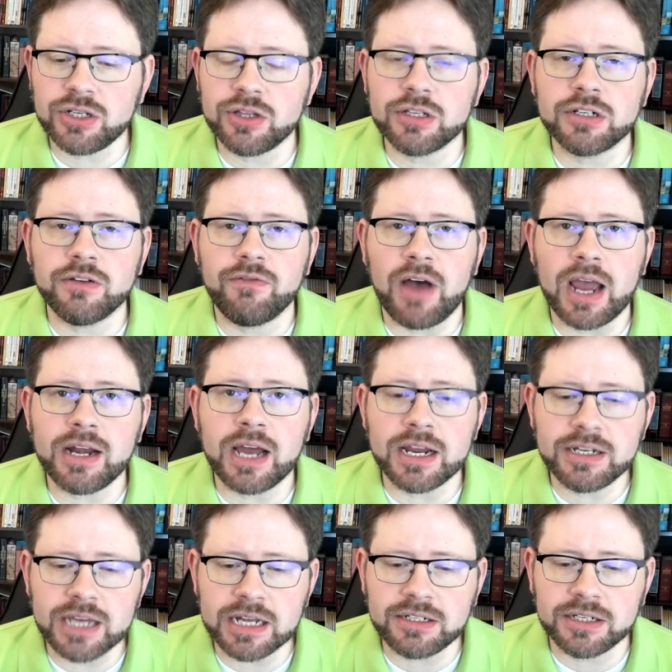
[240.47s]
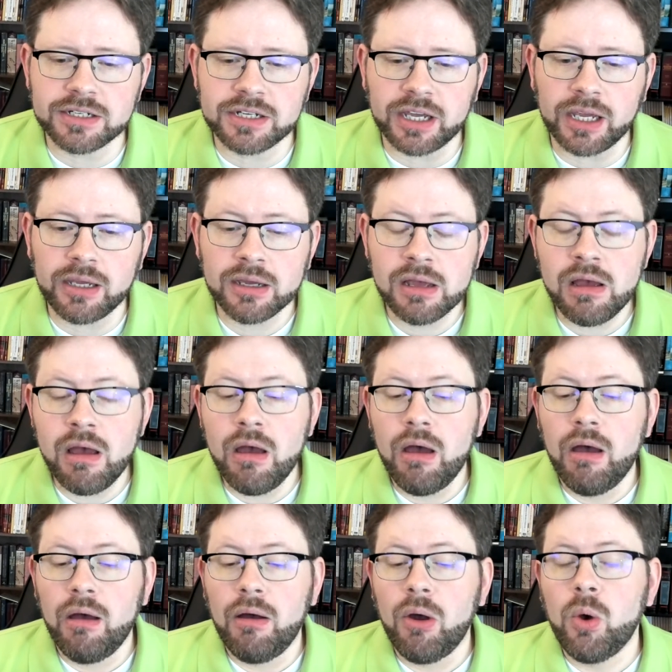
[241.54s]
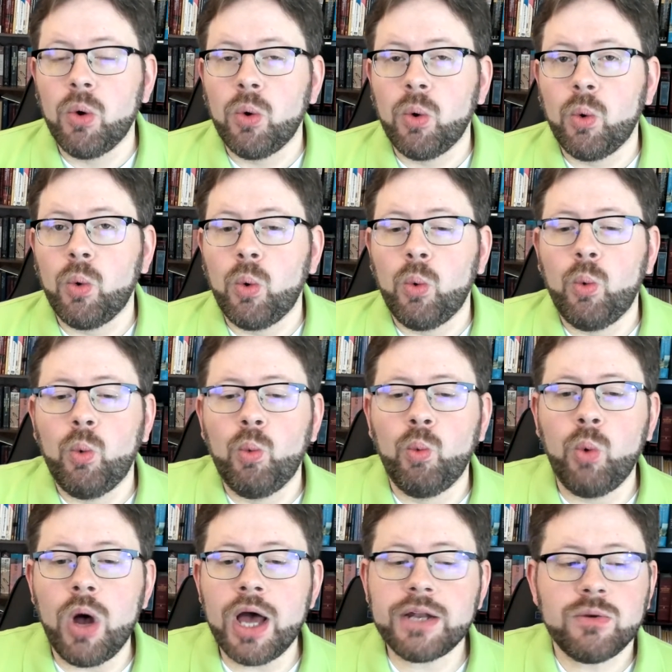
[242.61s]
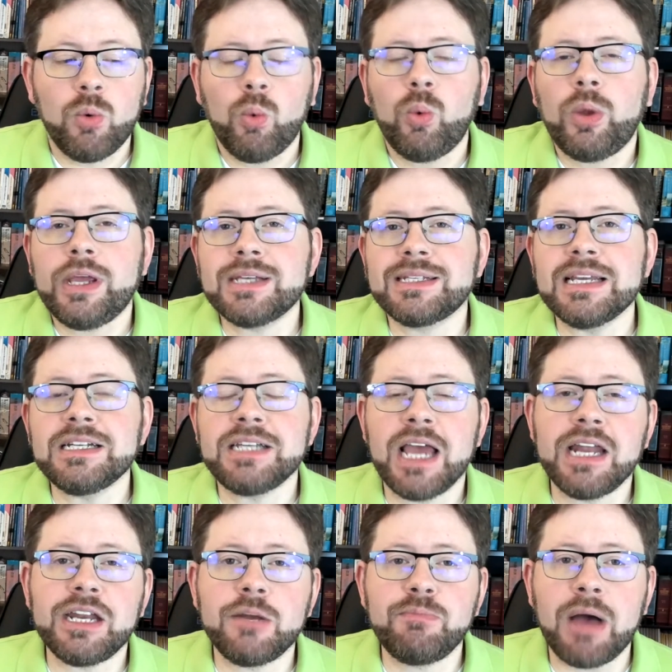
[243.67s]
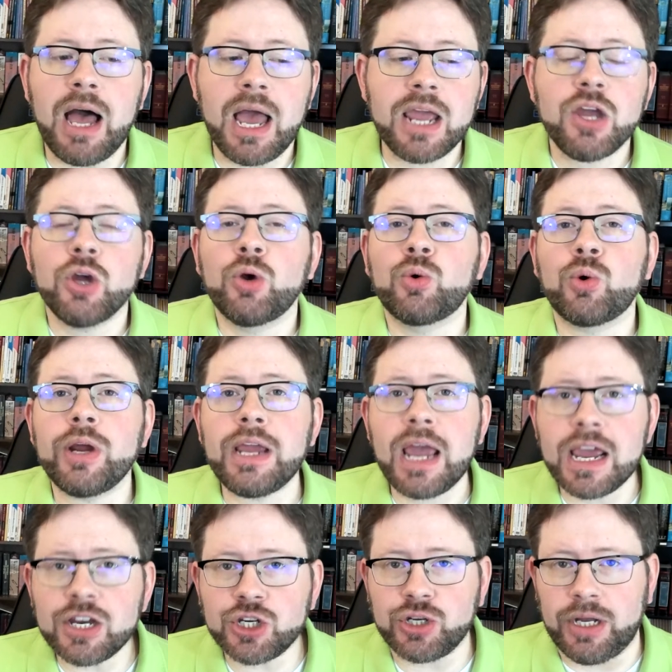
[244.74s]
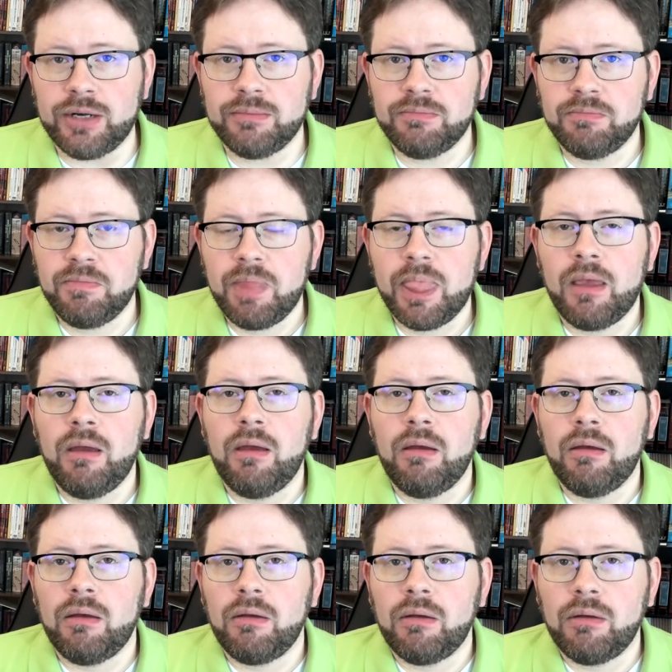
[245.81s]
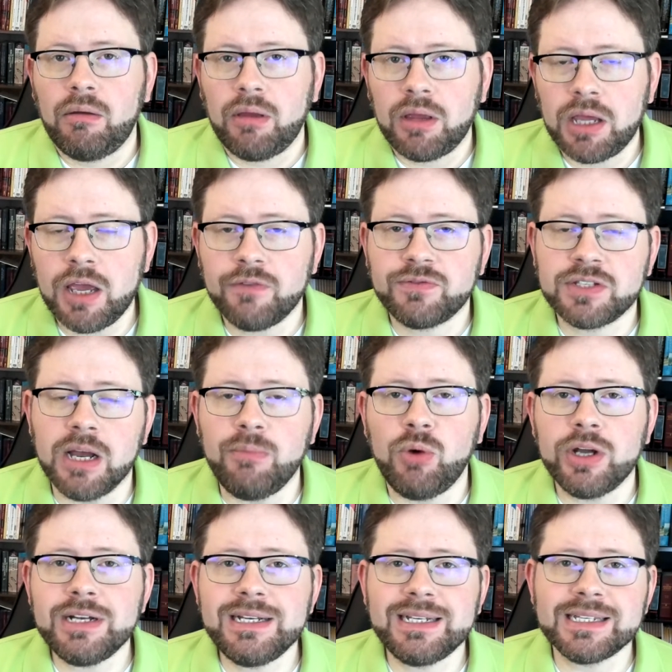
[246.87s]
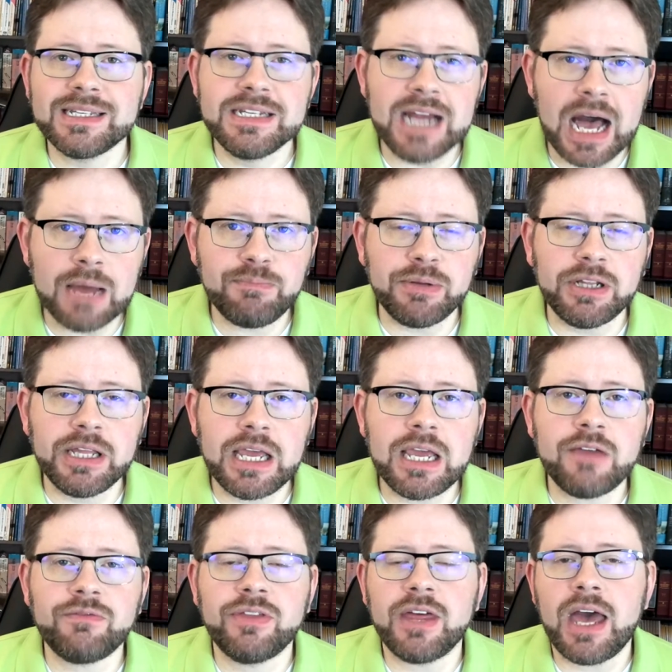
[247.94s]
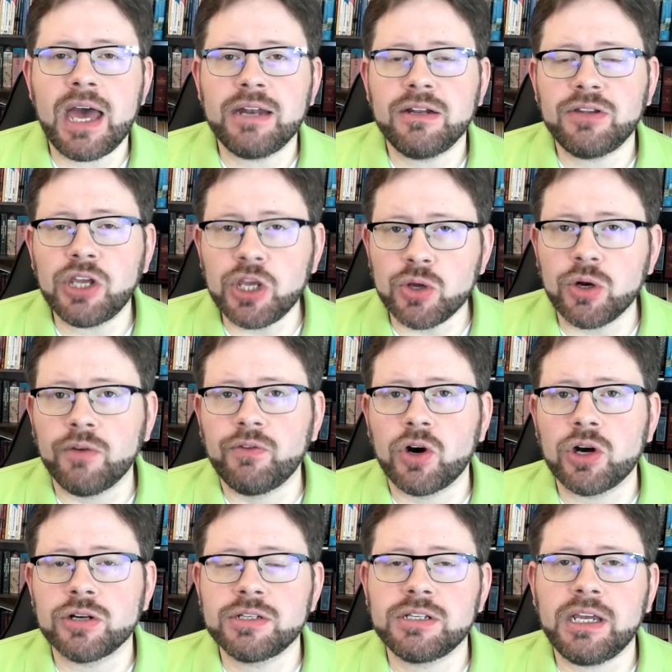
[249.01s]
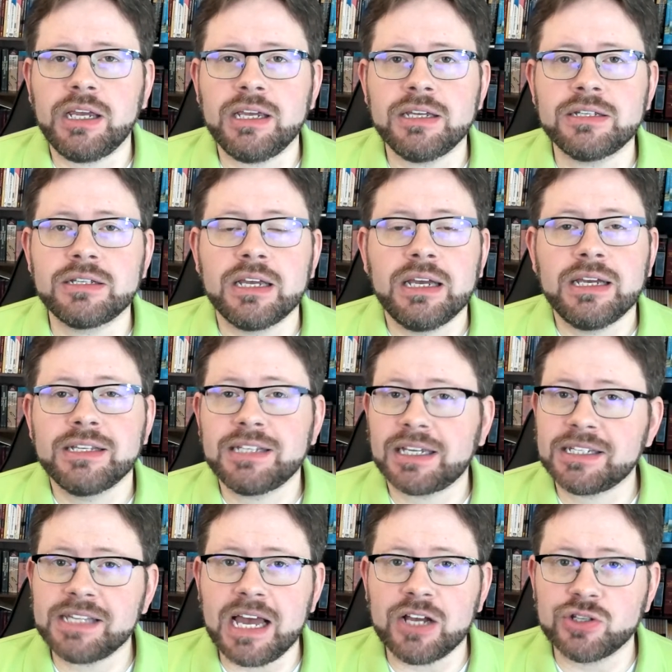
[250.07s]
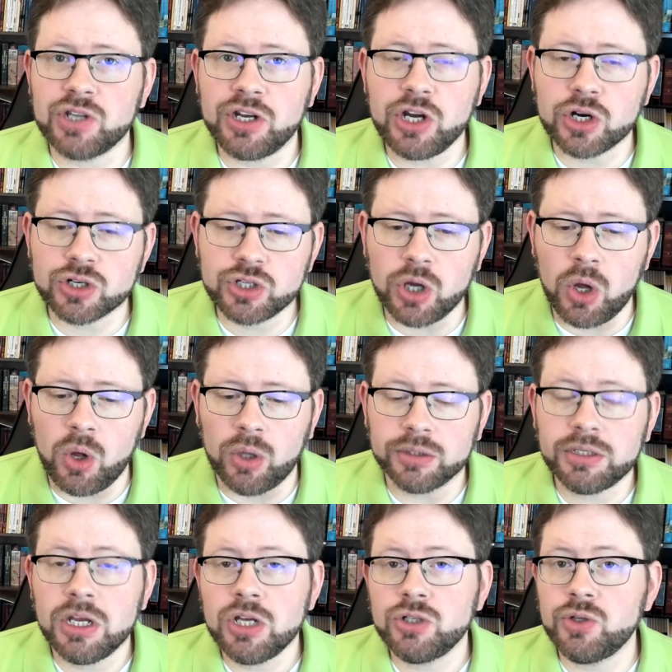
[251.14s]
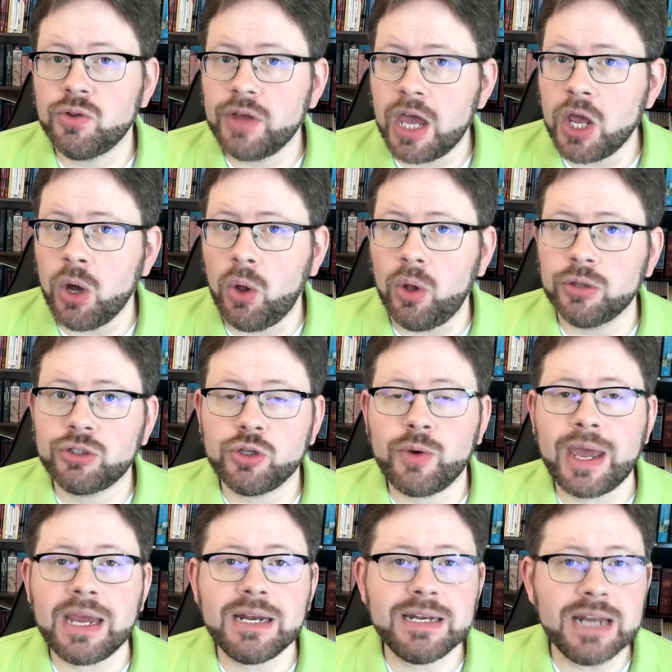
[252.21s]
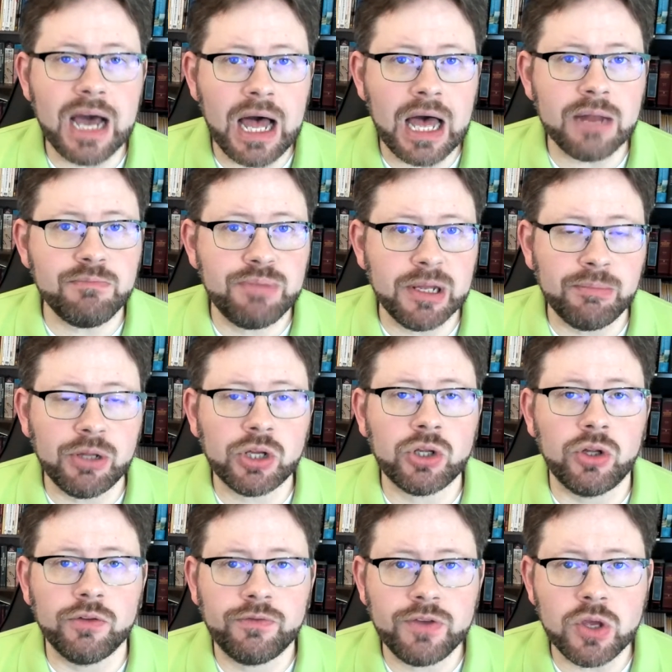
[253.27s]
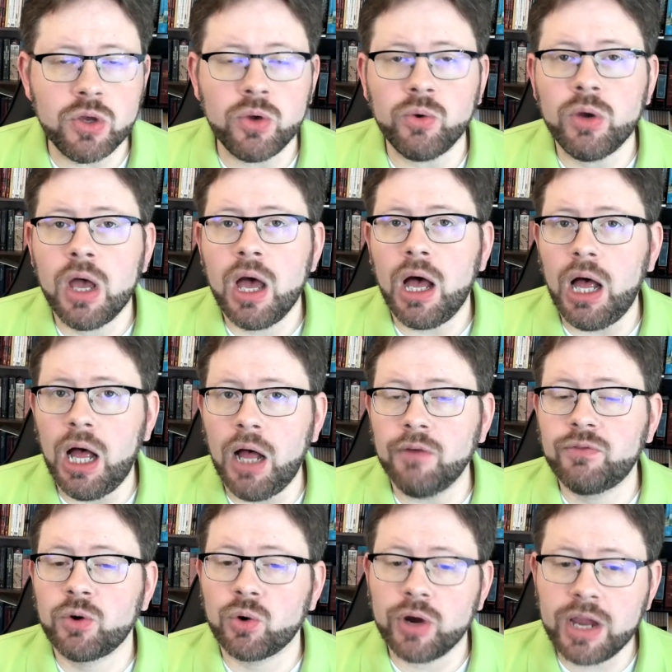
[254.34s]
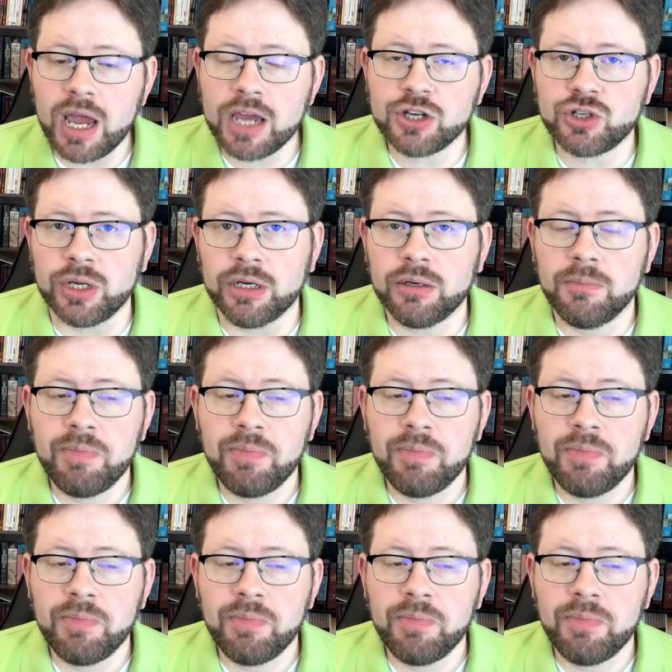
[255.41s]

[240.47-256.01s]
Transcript: the divine identity, what is intended by creation. If someone does not believe that the universe is 6,000 years old, do they hold to a non-biblical view of creation?